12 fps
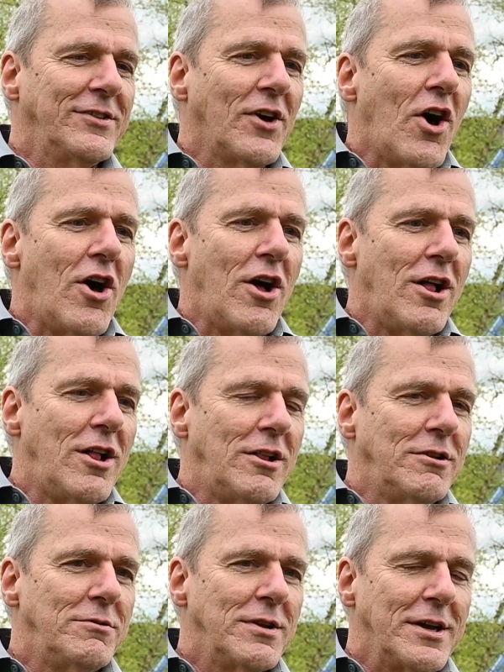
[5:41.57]

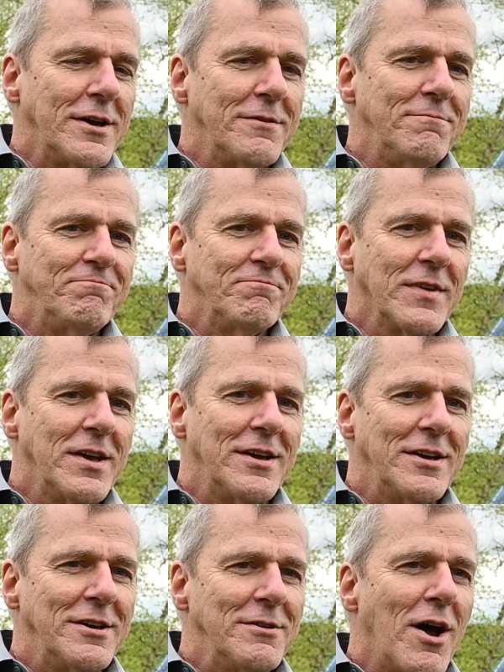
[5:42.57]
all
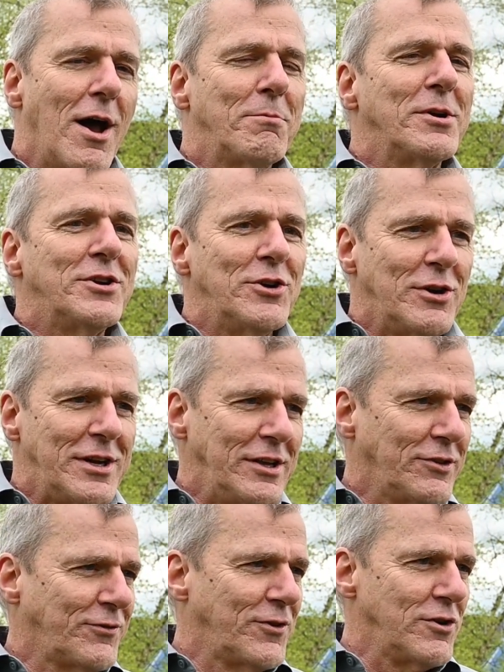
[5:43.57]

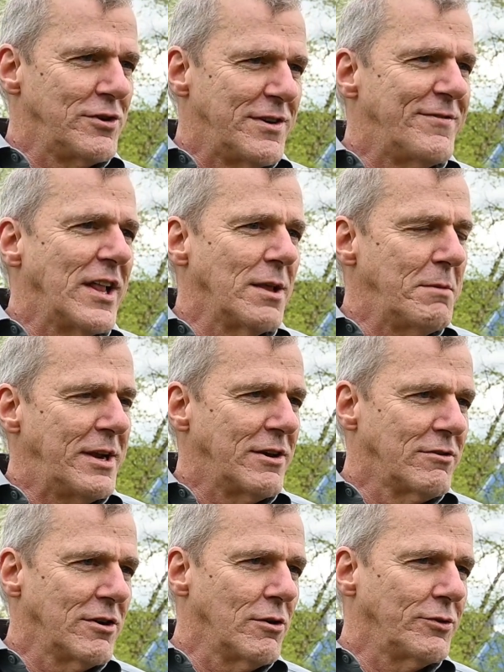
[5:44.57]
opportunities for development
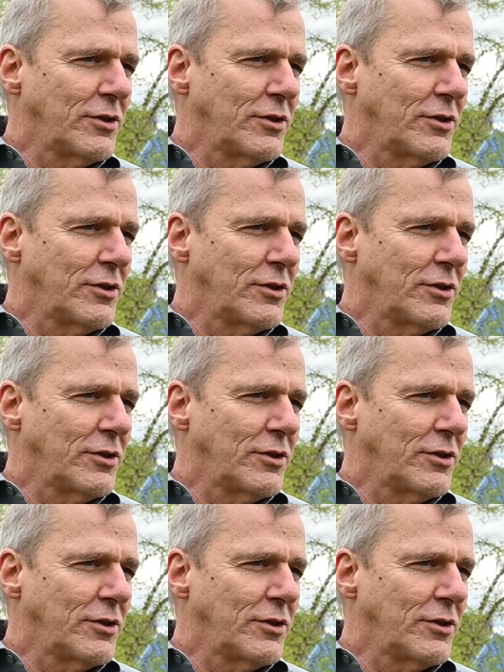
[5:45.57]
and growth.